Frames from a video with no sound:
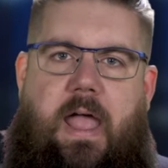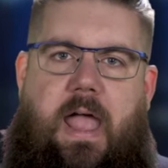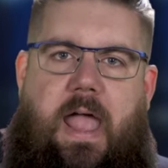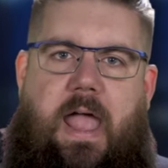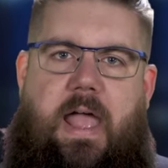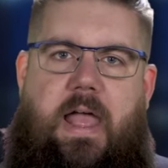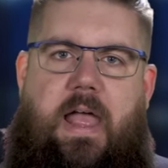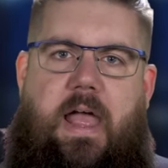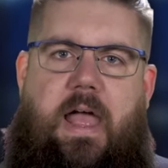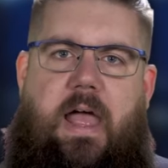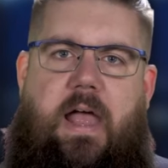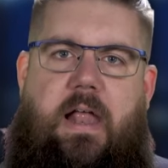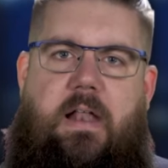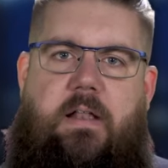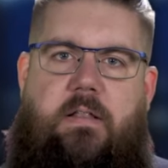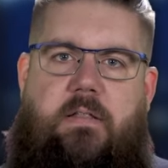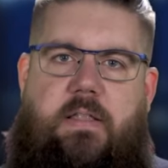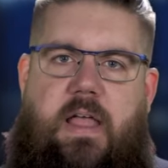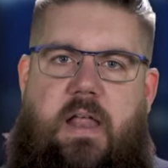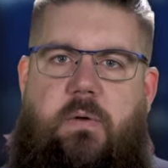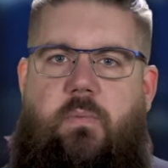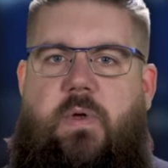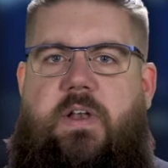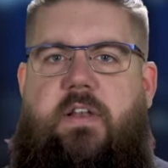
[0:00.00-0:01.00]

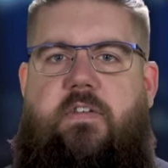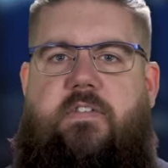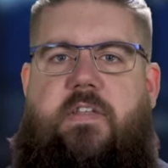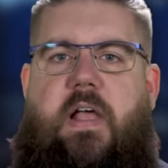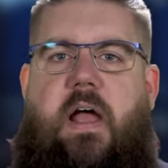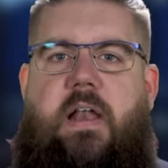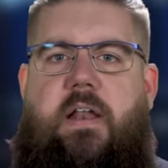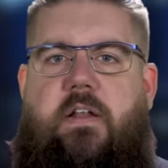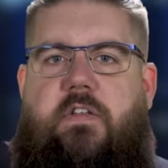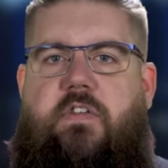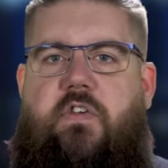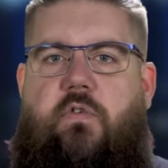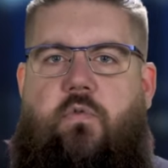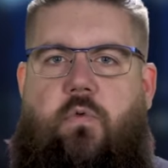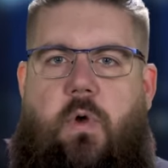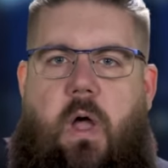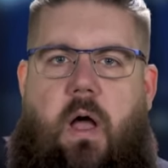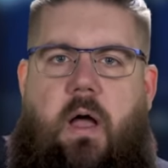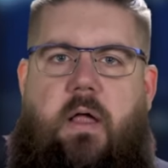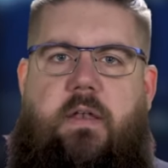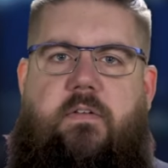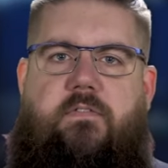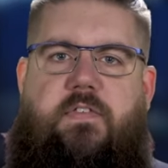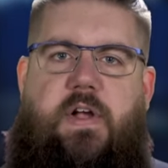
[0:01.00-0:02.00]
And then we decided to
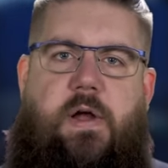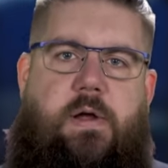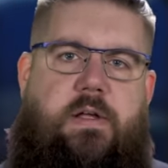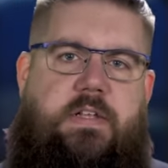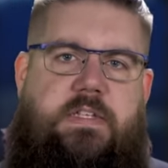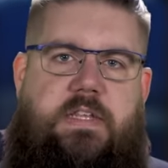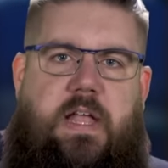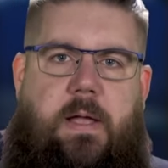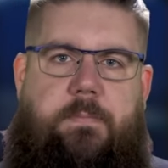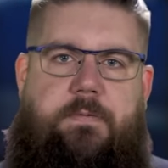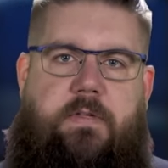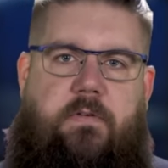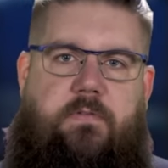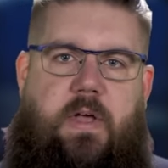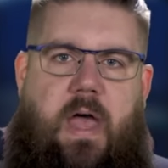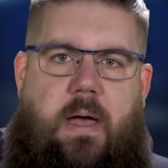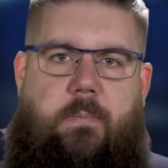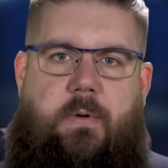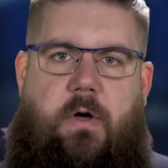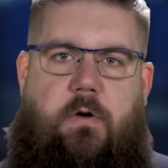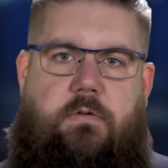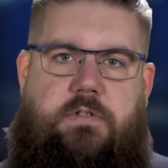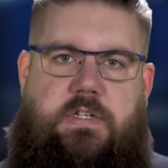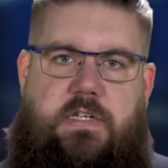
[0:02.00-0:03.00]
run various types of
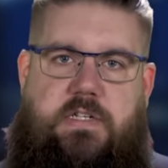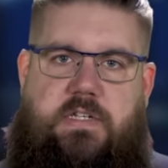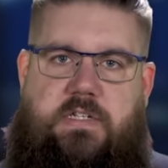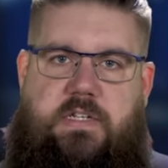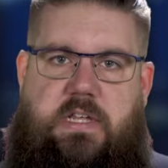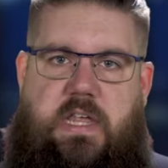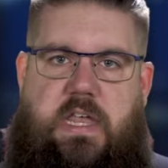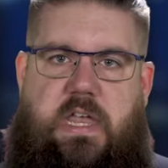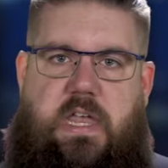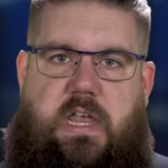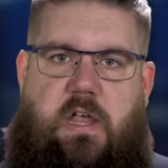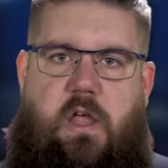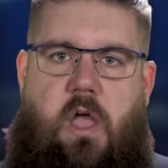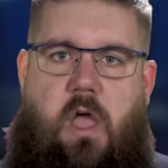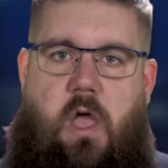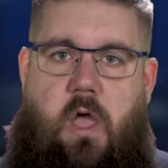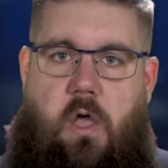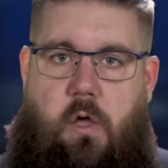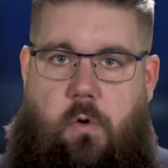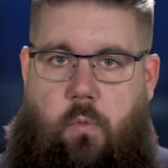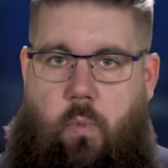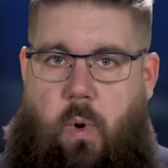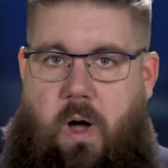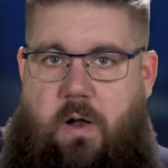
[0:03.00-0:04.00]
ammo to see
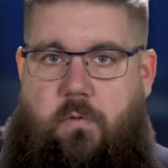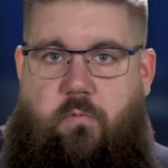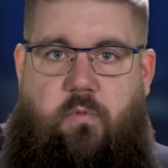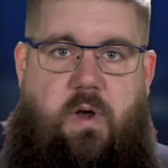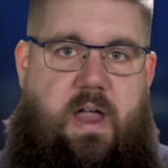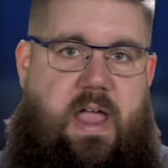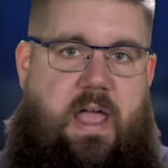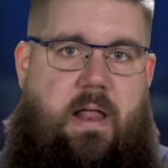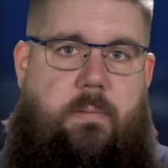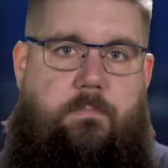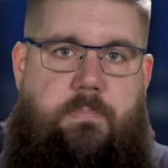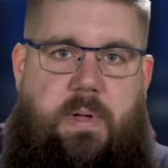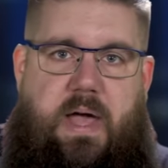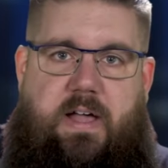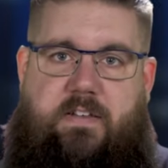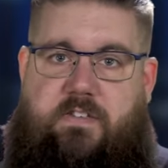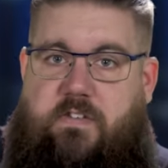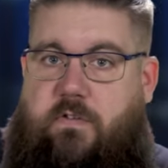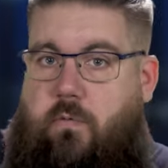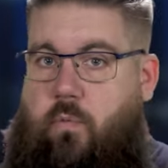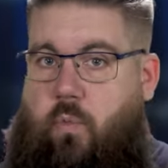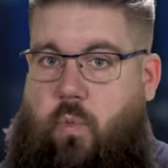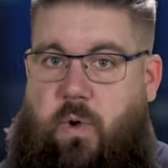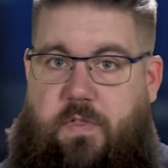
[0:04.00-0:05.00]
what ran
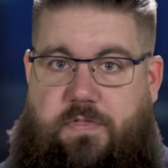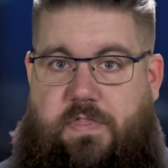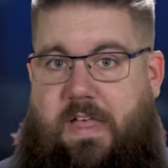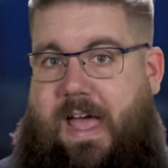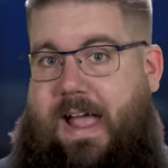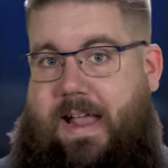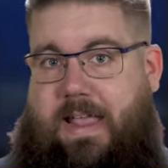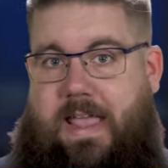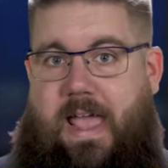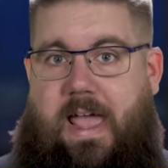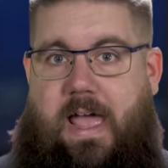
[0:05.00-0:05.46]
best with that